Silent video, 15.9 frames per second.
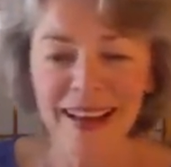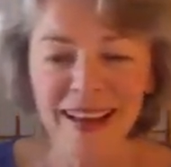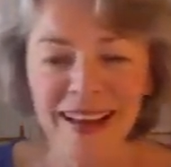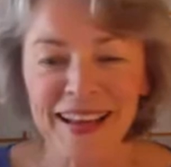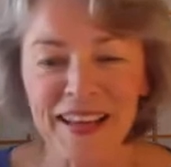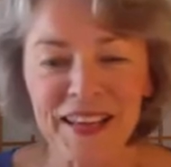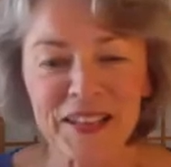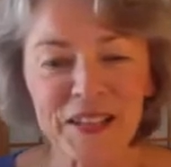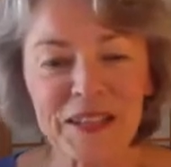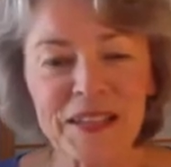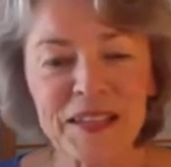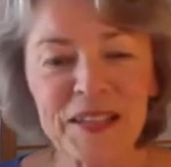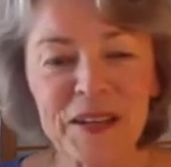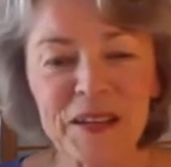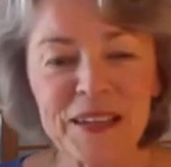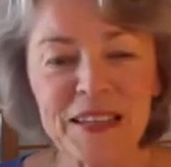is
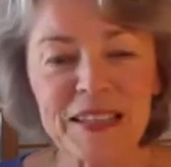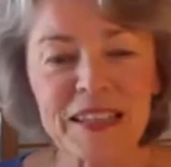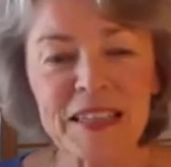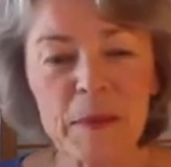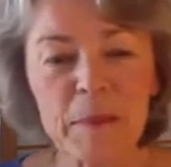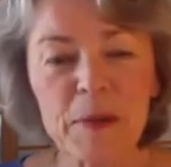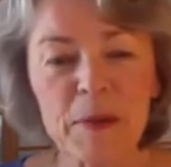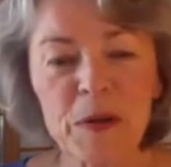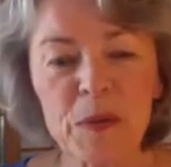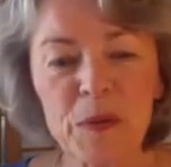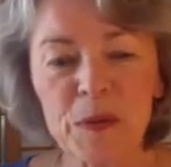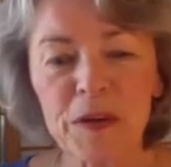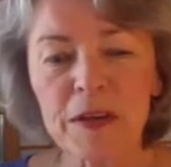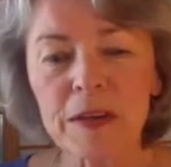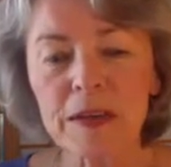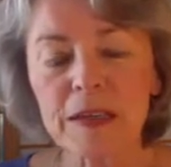considered a seminal
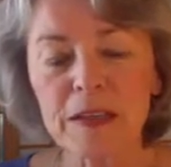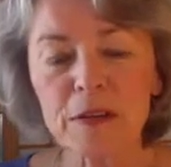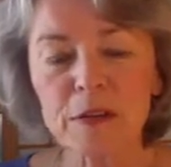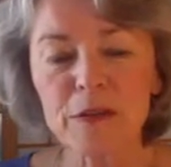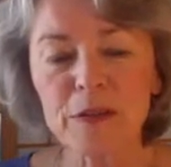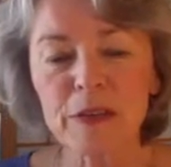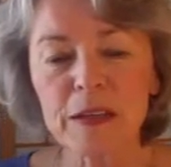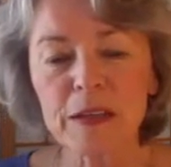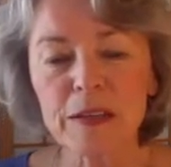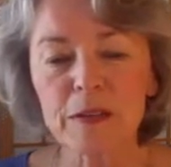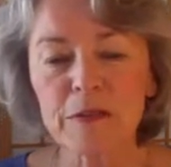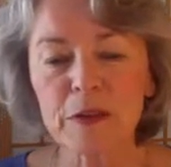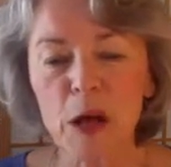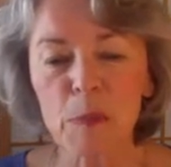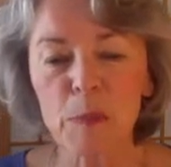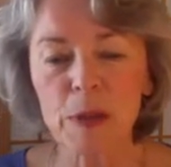work in the field of
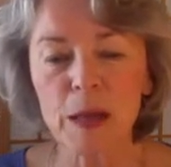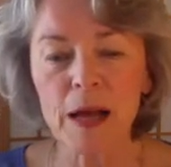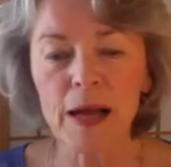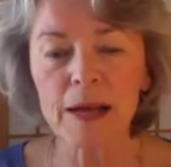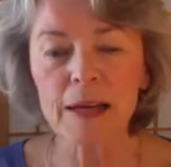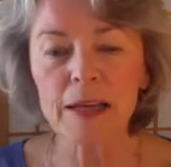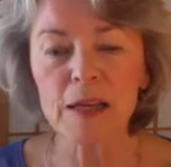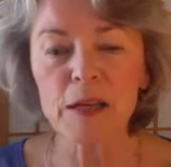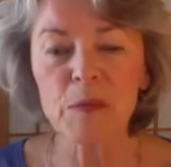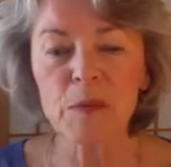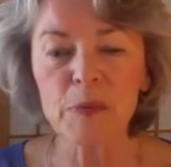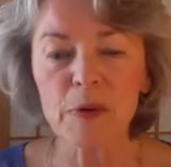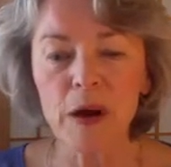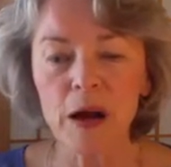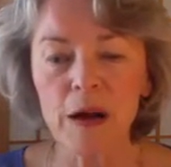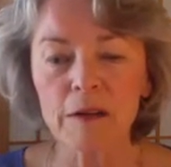applied
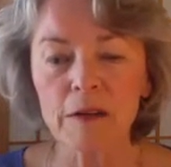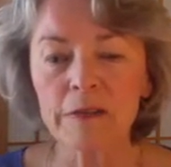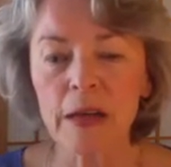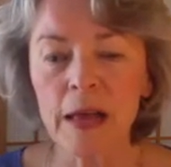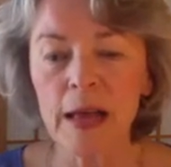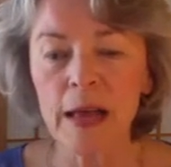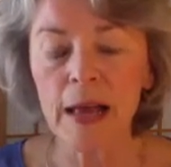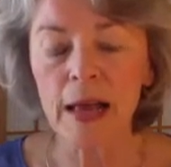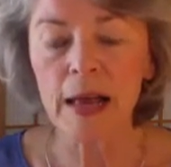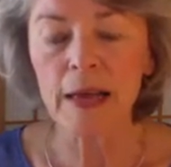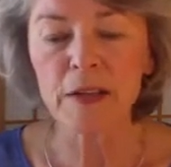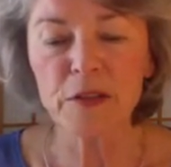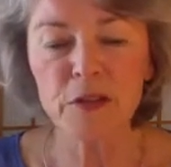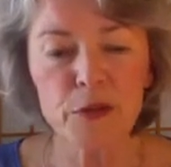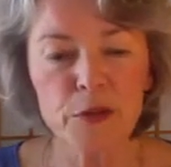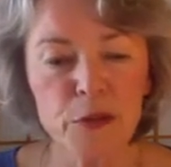improv and
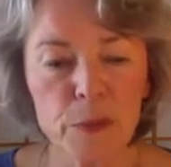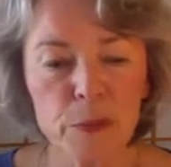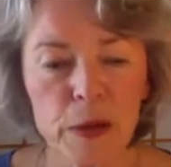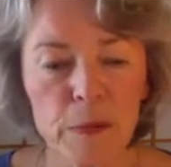is used by